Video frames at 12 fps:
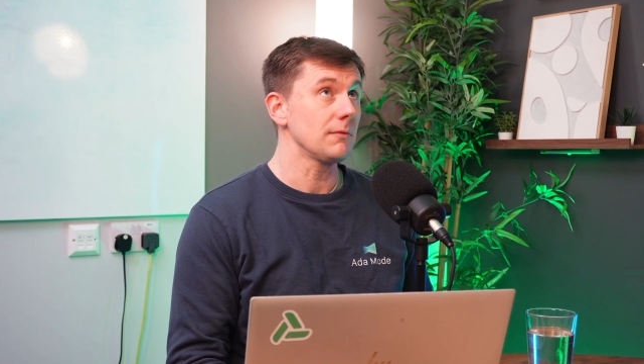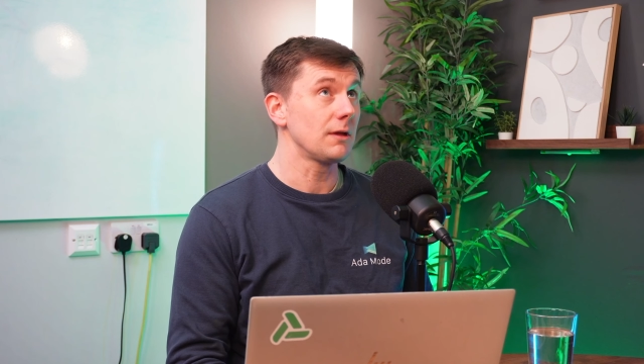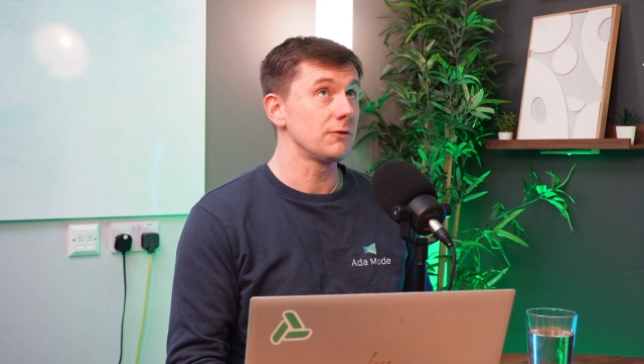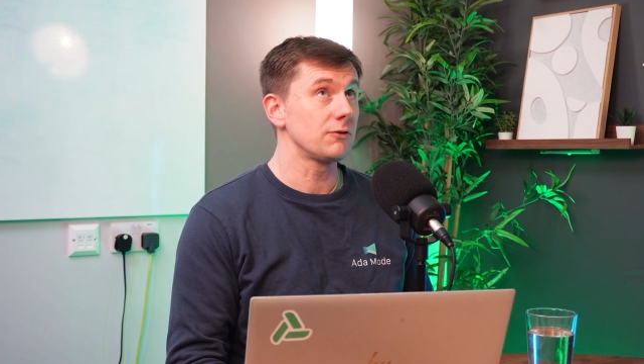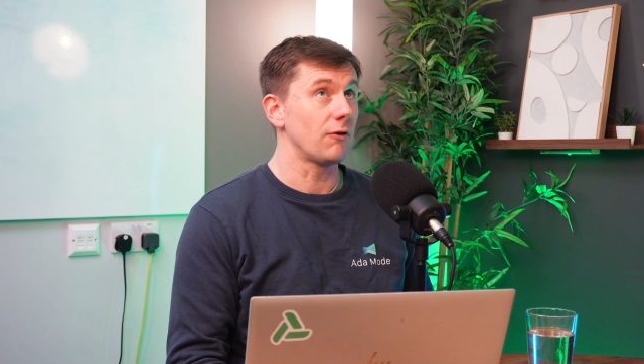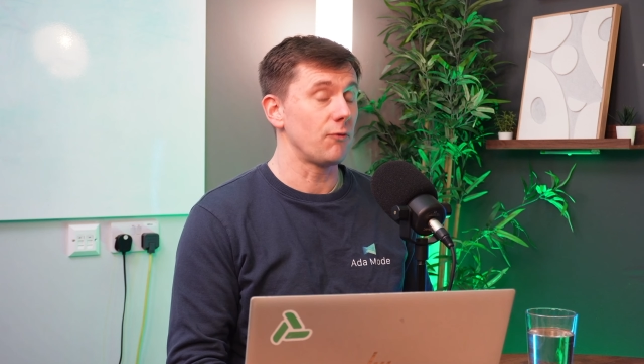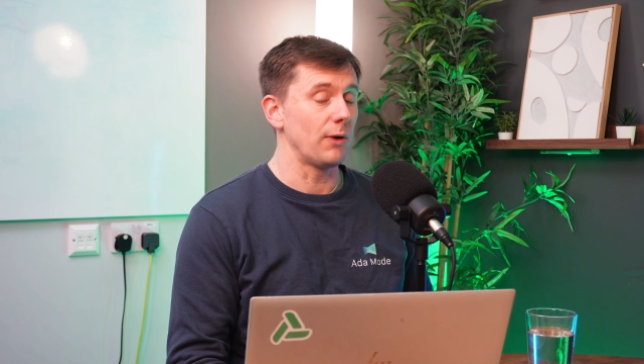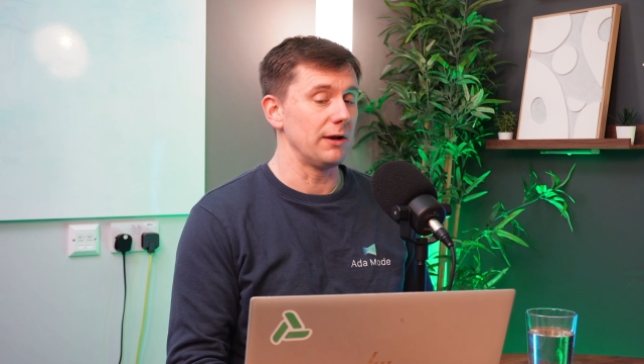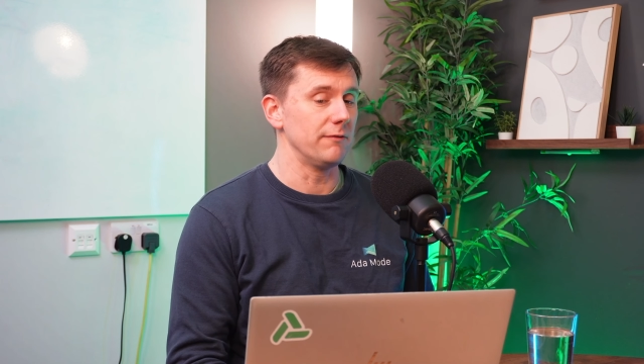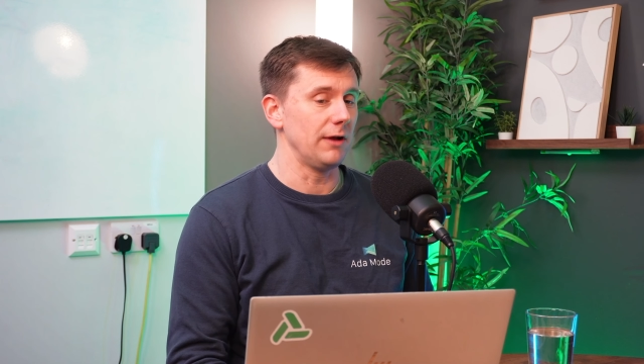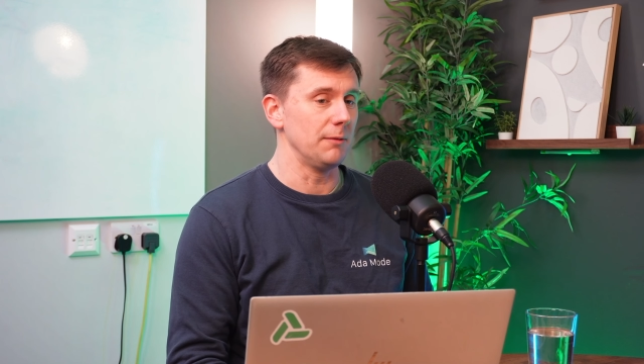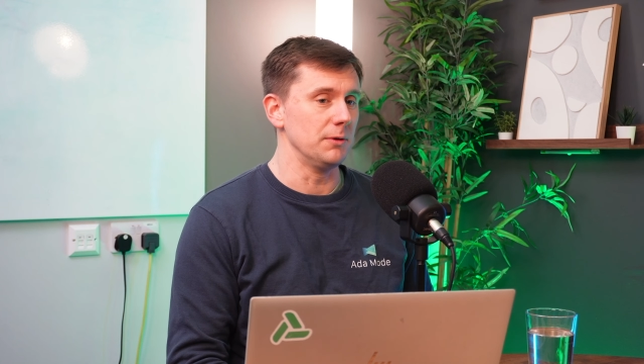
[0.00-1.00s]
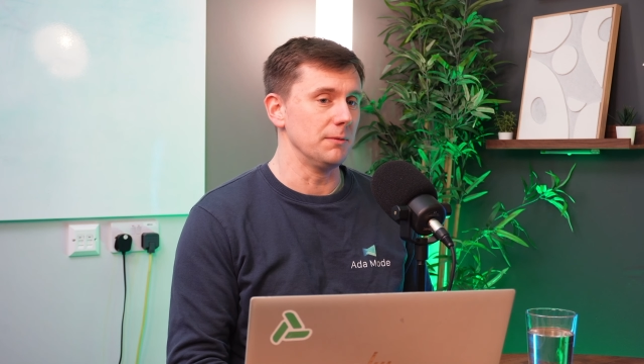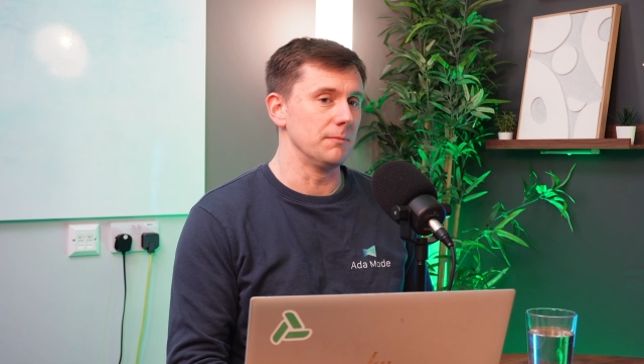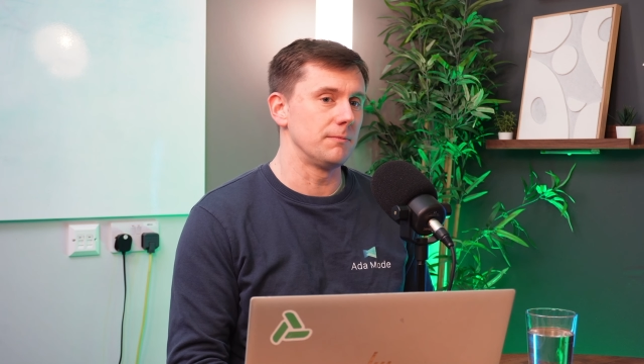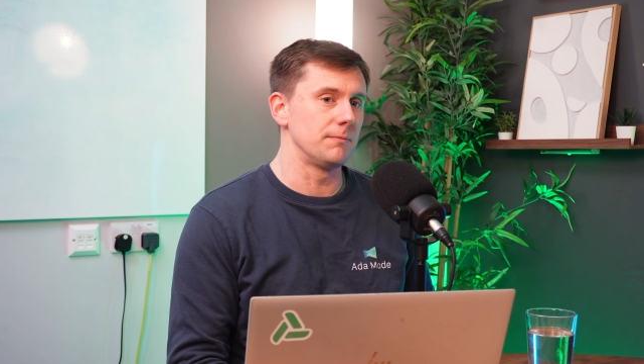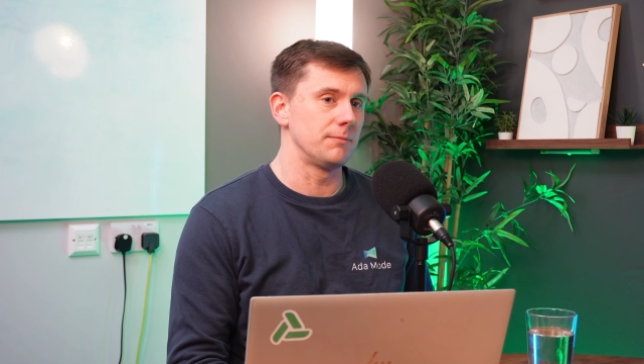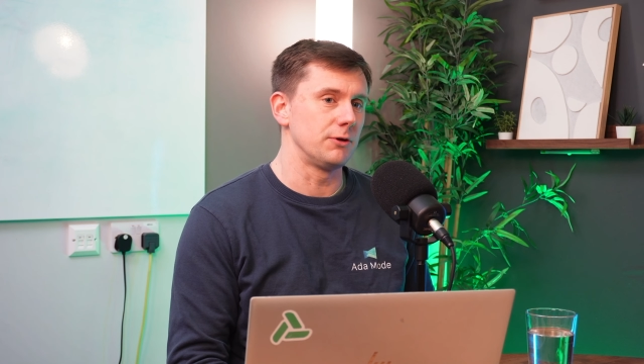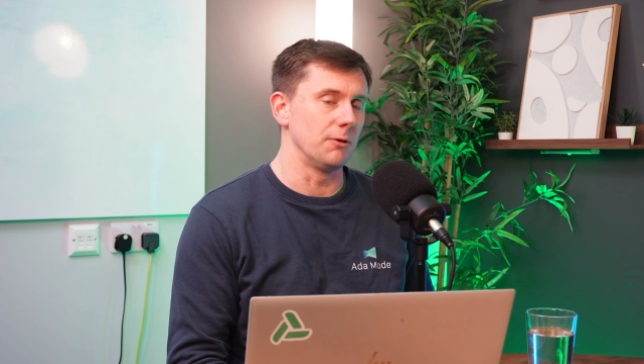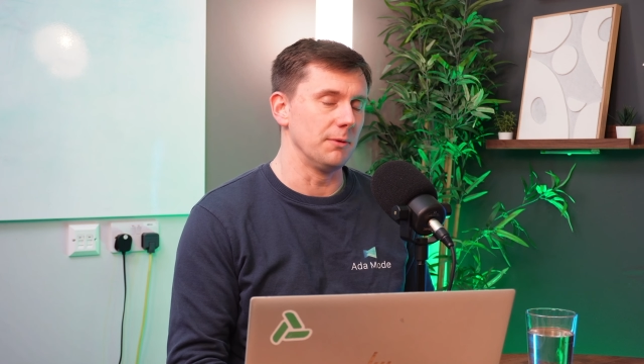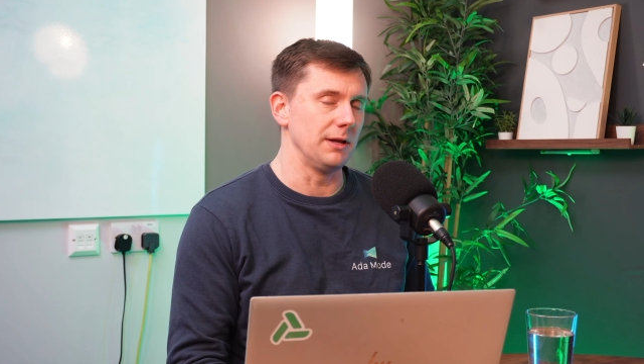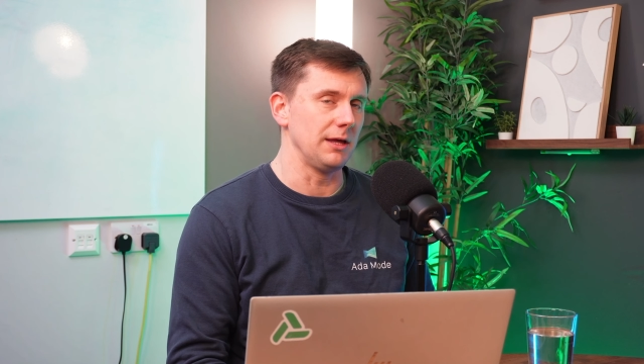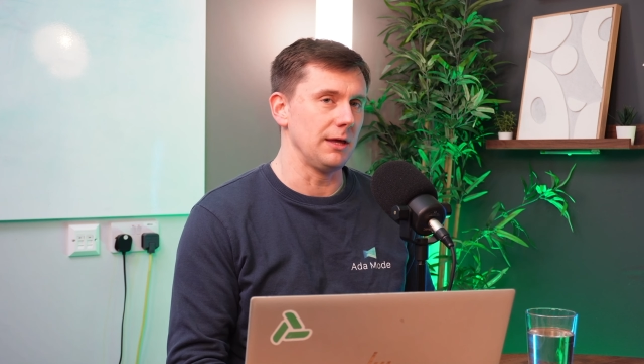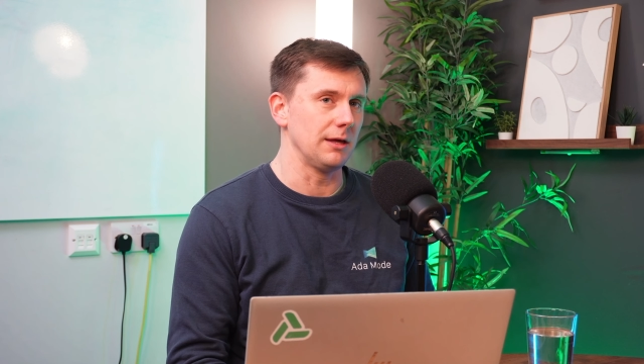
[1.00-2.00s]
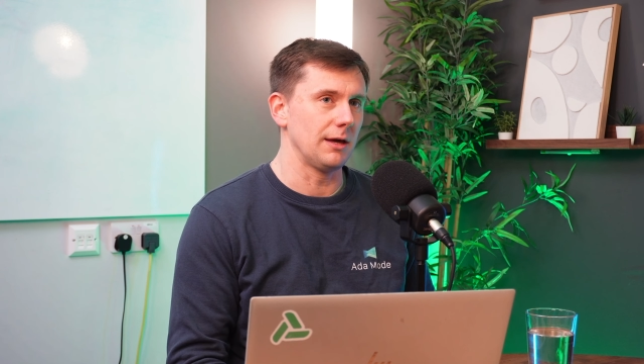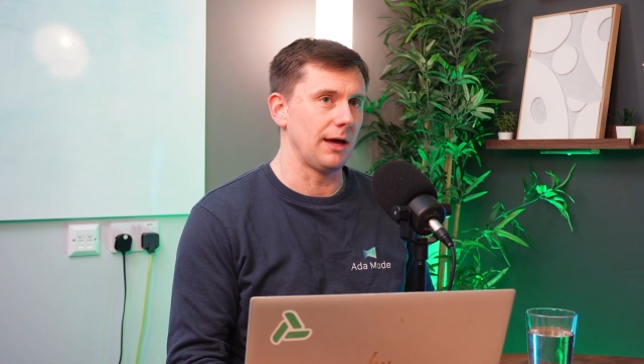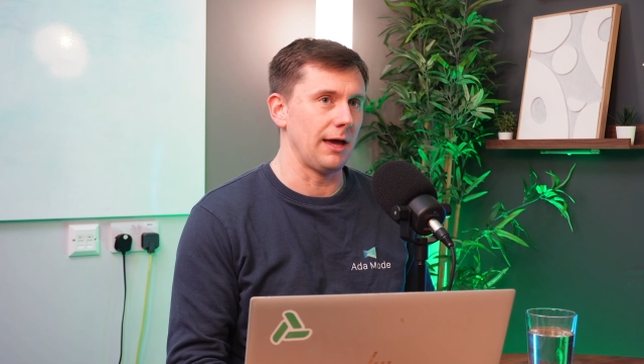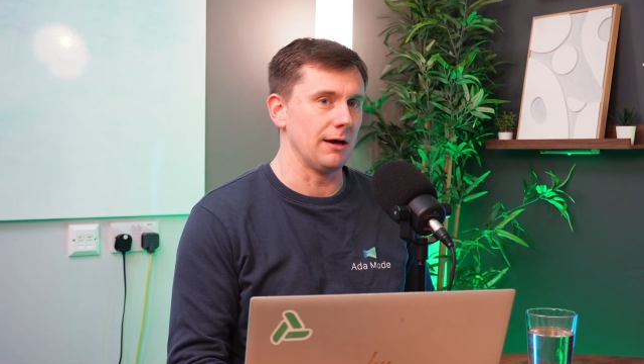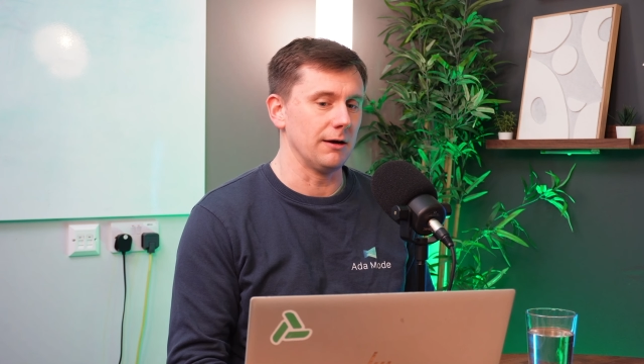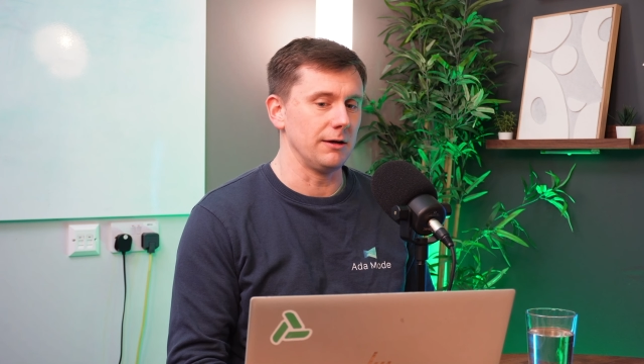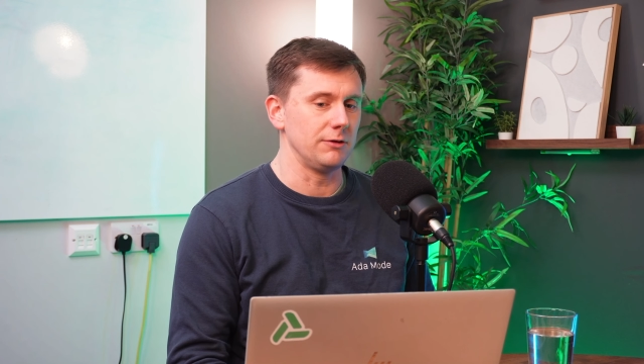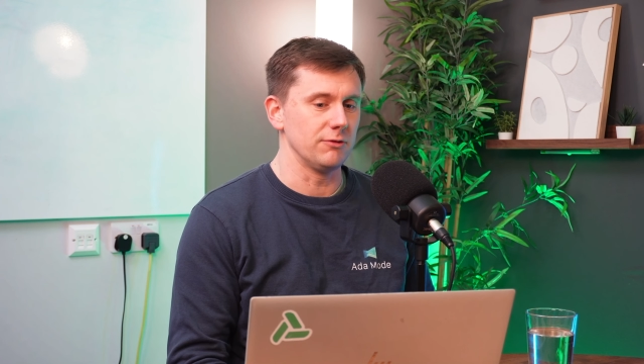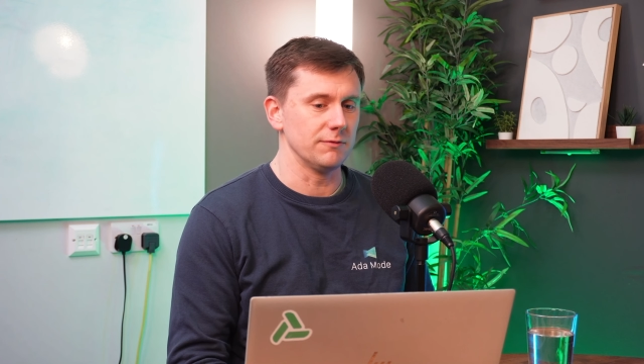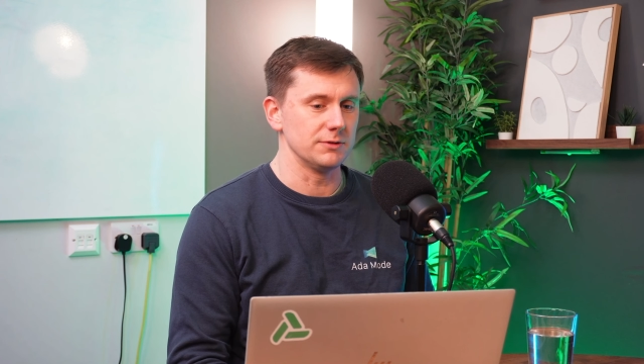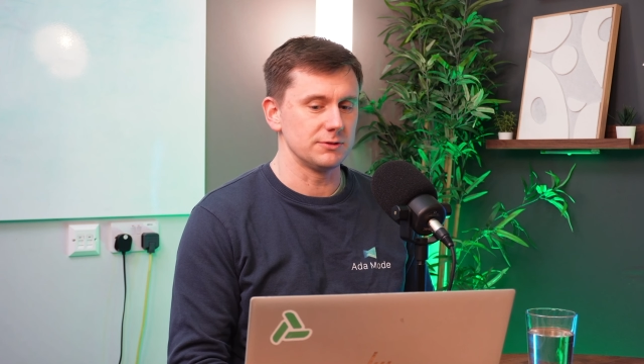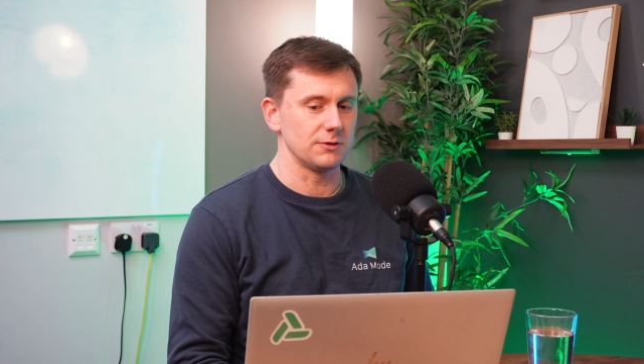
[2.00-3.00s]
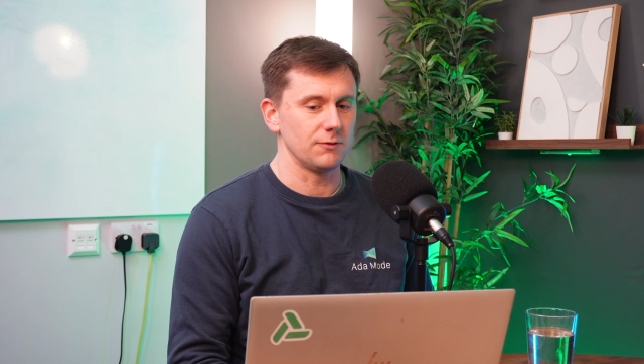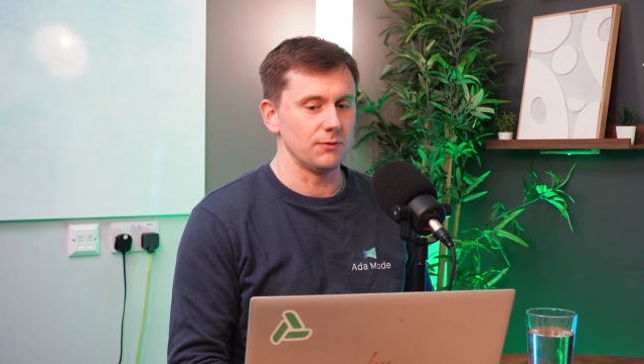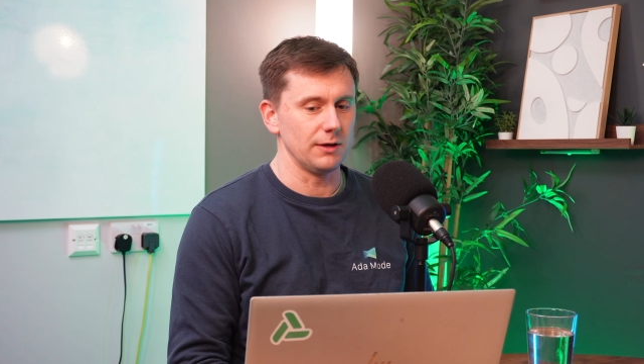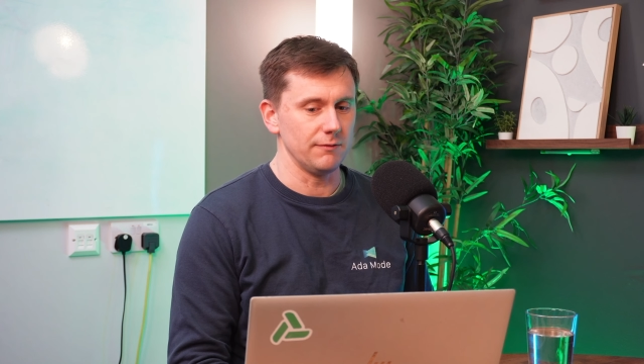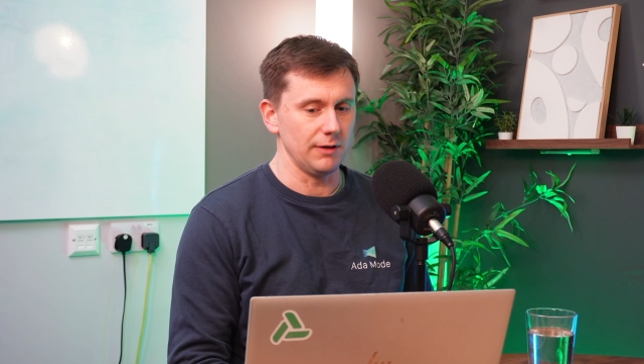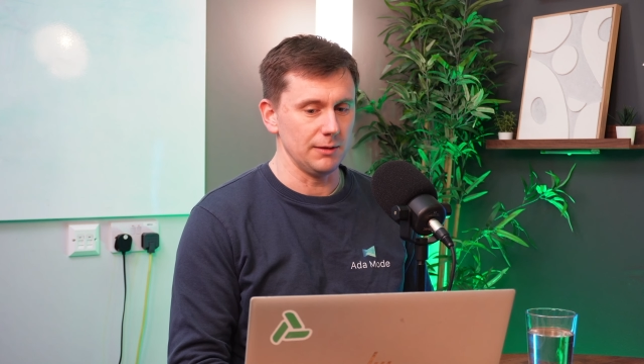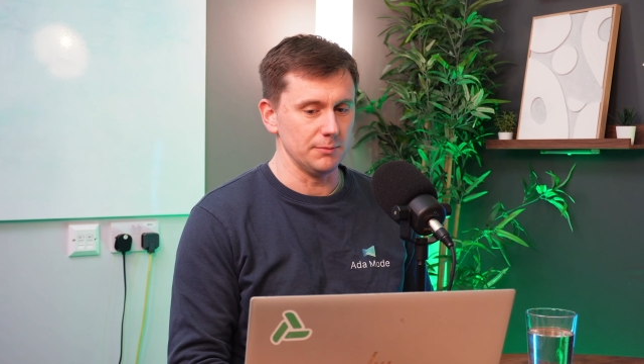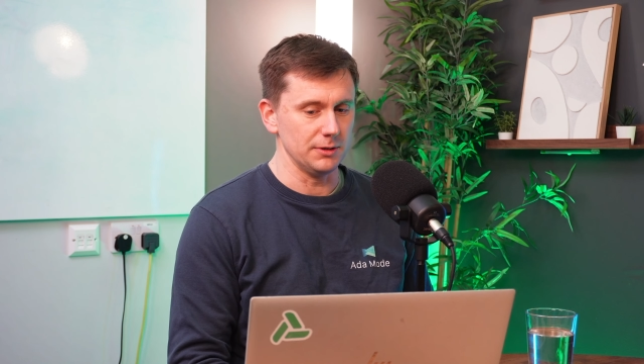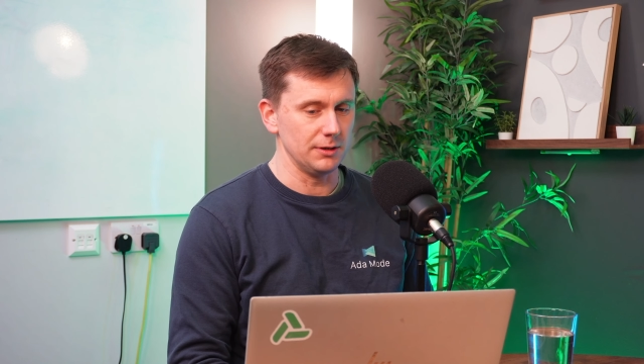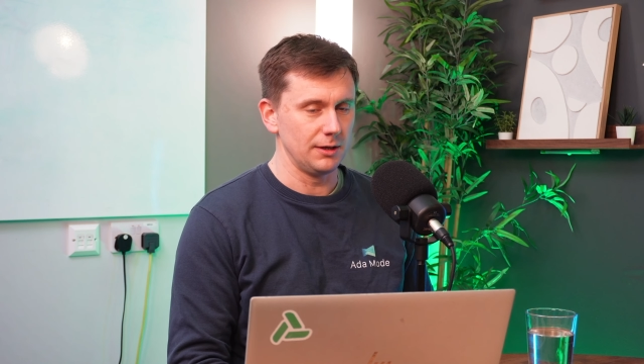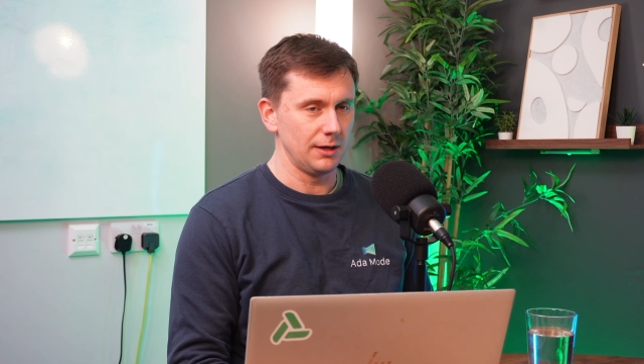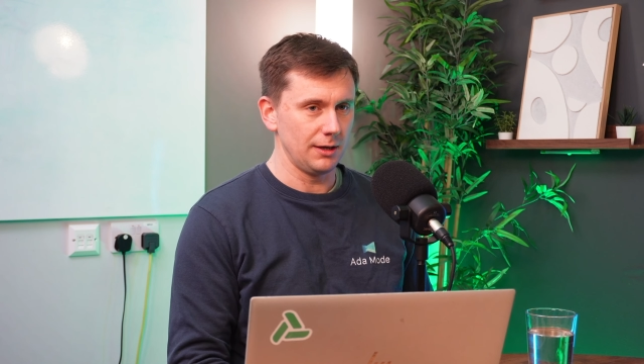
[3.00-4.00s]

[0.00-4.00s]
software development, predominantly AI-driven software development,